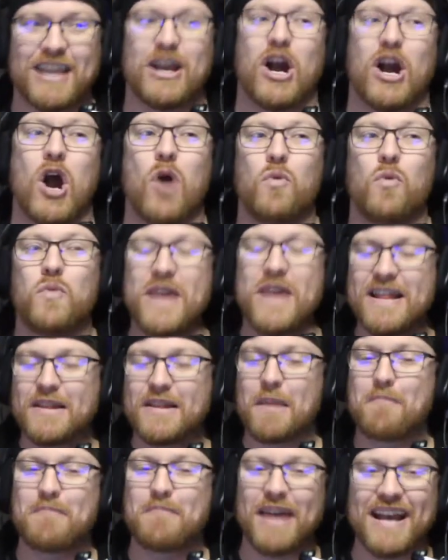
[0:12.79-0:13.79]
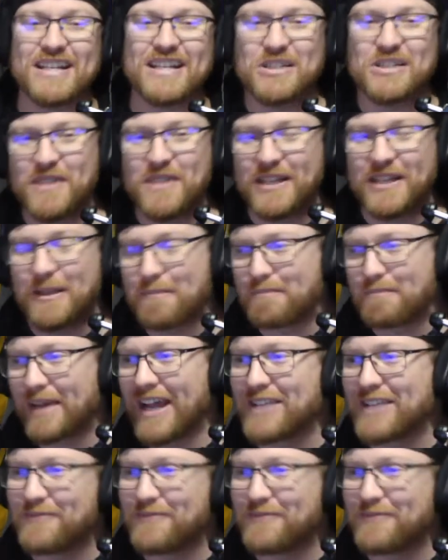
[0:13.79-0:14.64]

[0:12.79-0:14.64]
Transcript: oh, we the best, we the best.